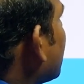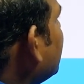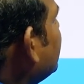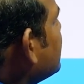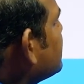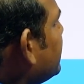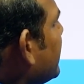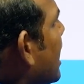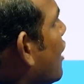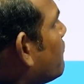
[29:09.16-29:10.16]
current
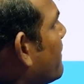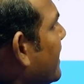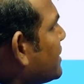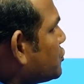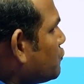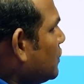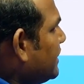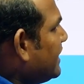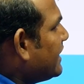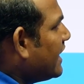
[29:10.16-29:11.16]
density of minus
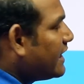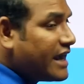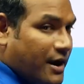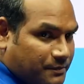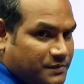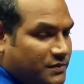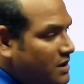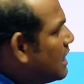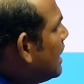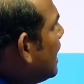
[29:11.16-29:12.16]
20 cap
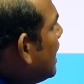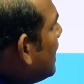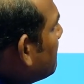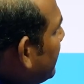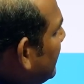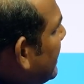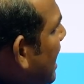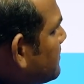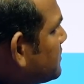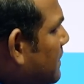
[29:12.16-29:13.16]

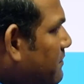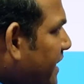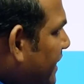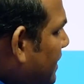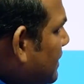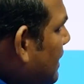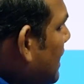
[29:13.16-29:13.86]
milliamps per meter.